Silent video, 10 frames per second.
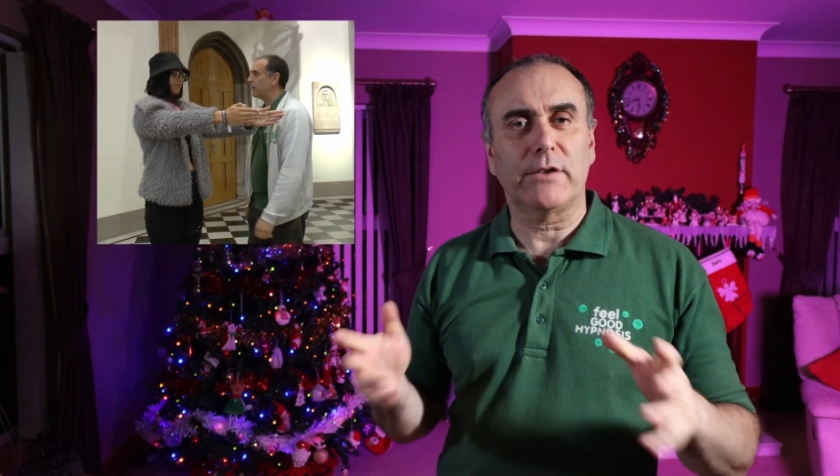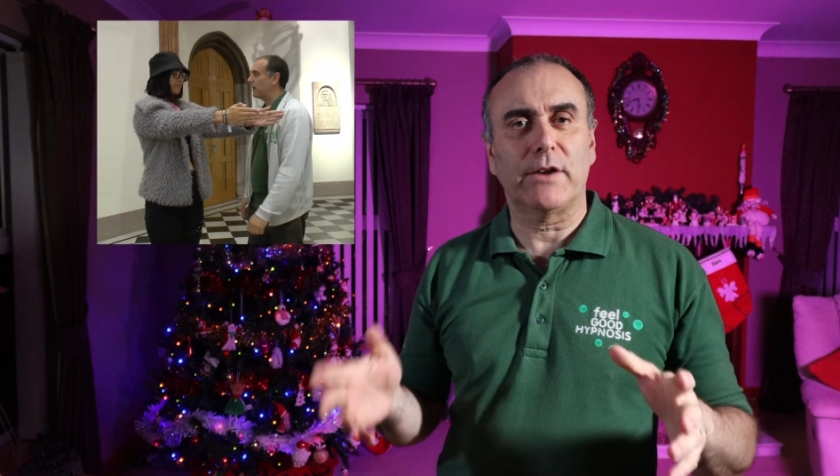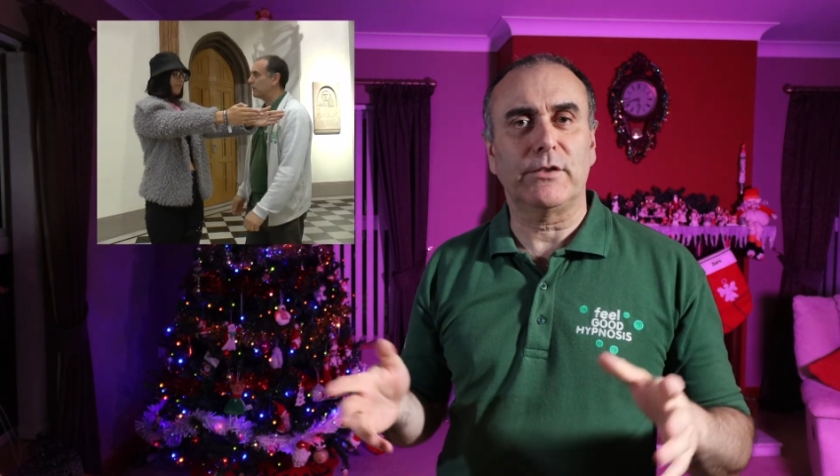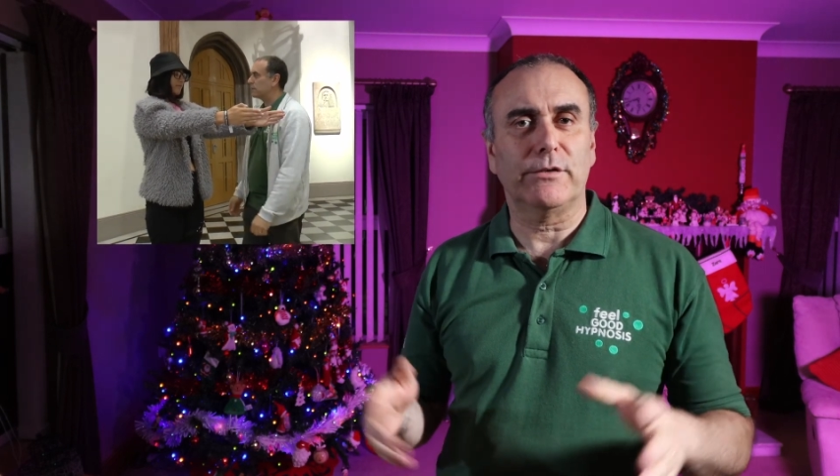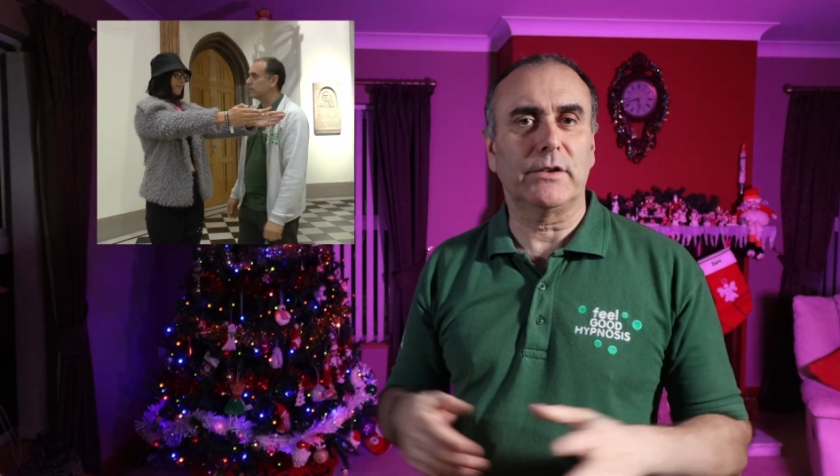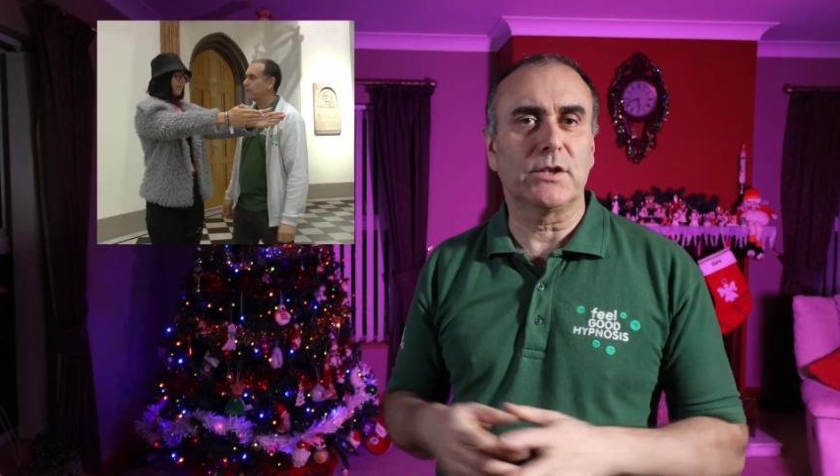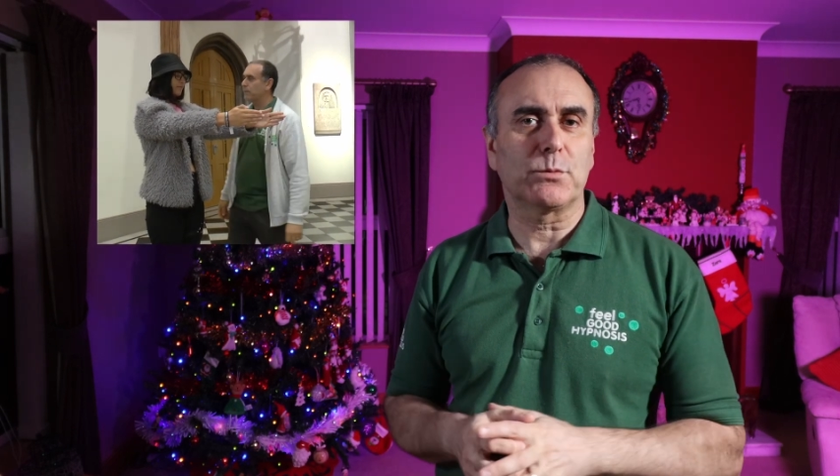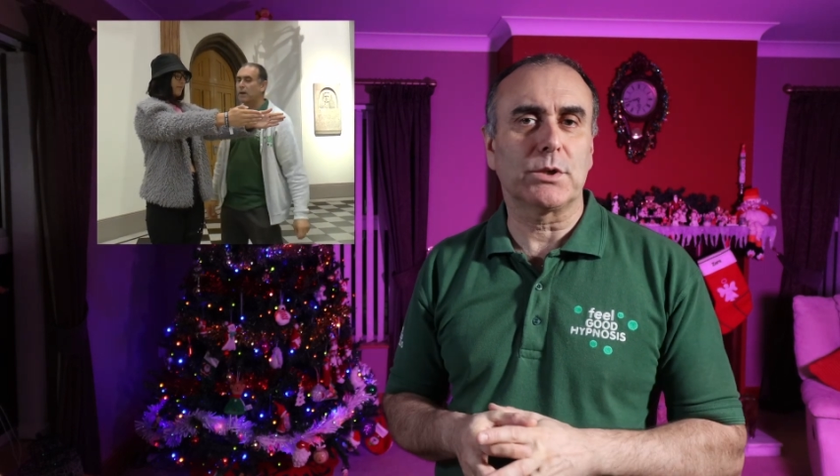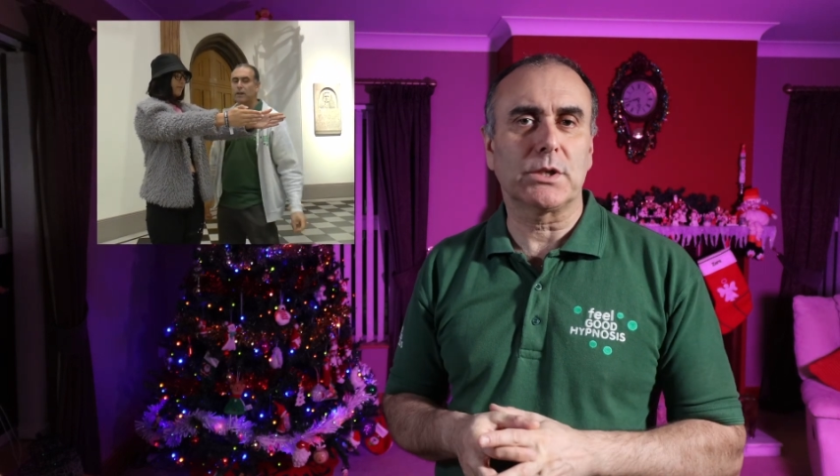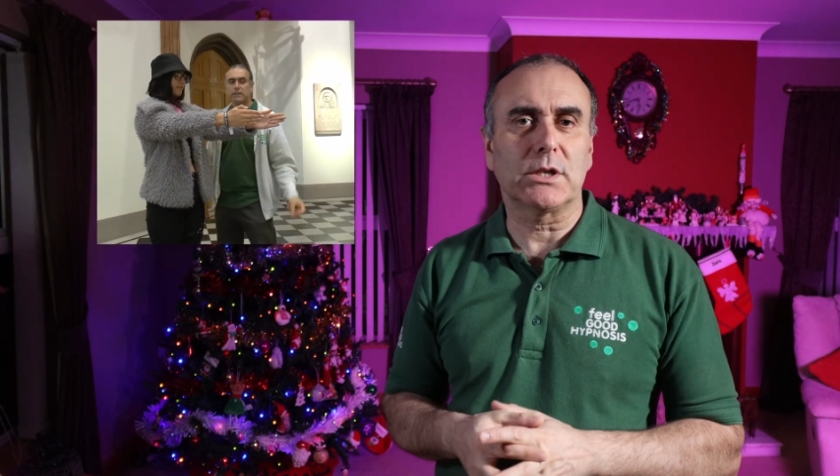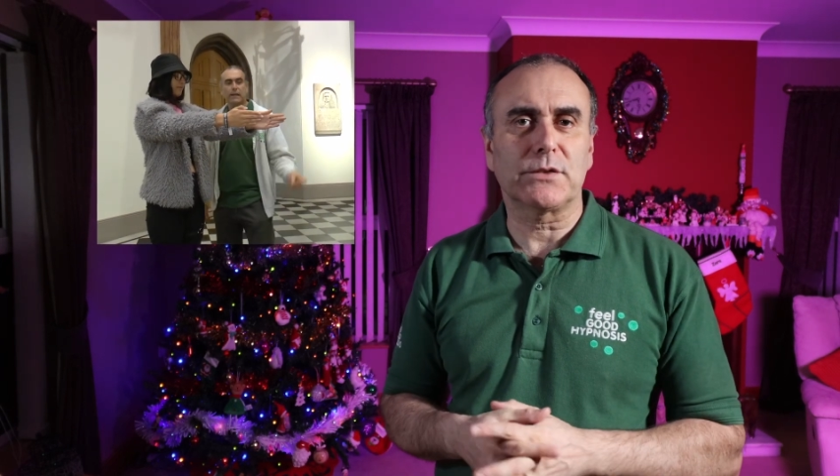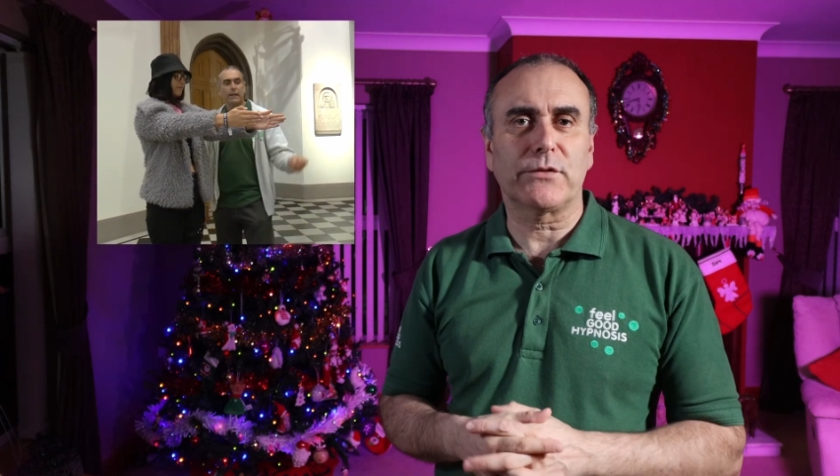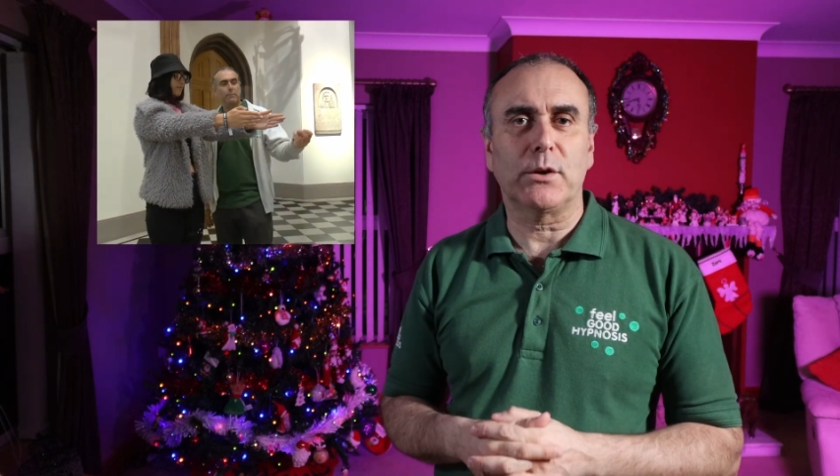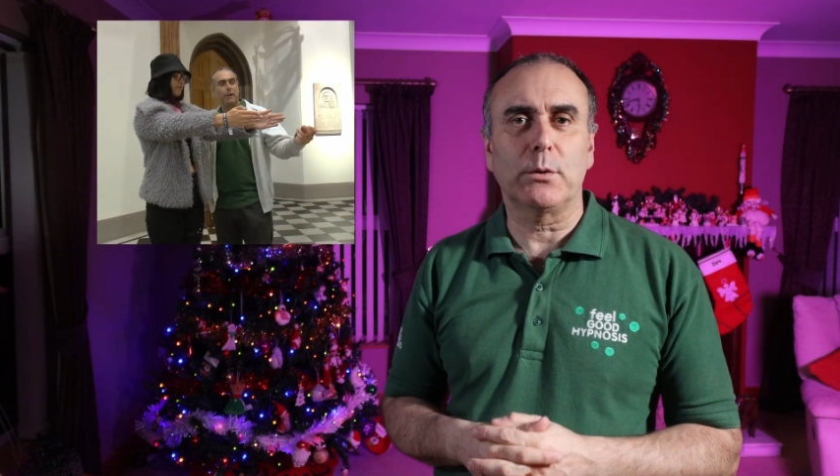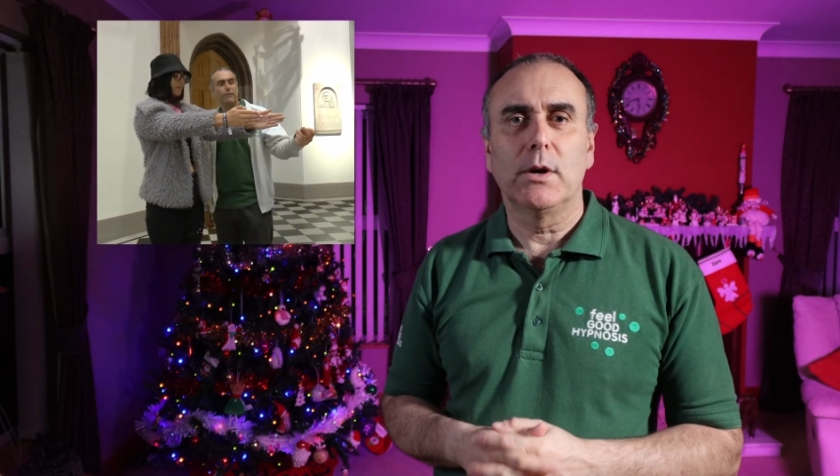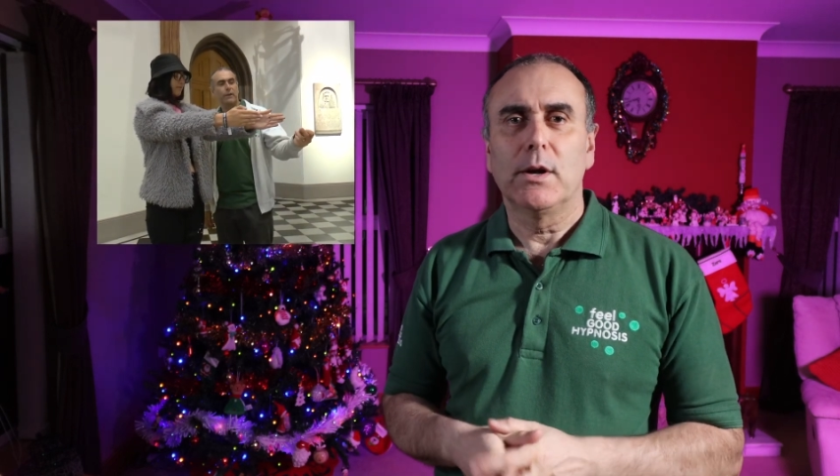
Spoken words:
after you've finished watching this video.